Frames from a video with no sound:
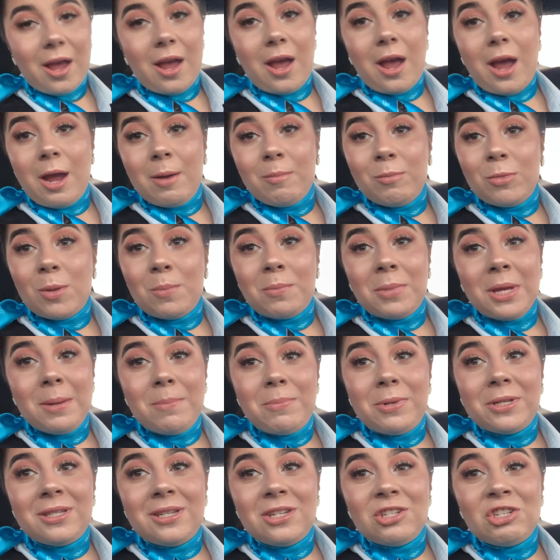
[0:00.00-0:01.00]
I'm the B
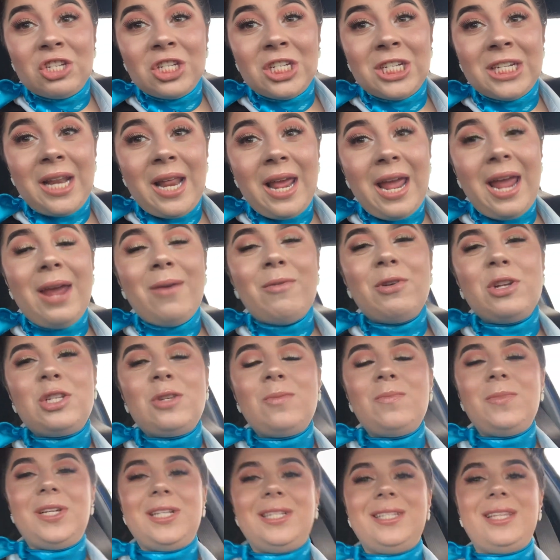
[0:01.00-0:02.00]
position today, which
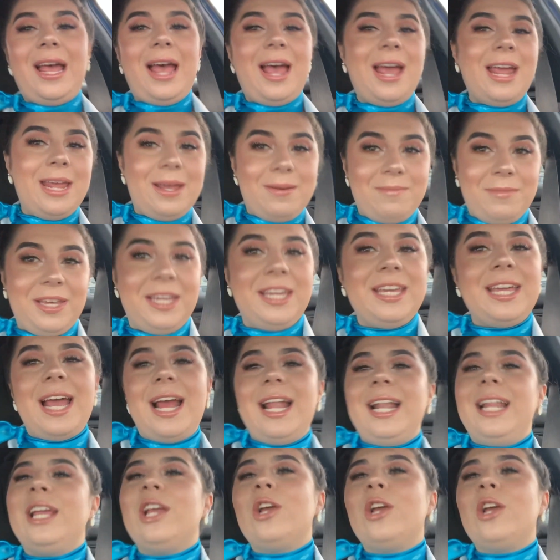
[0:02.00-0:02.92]
means I am galley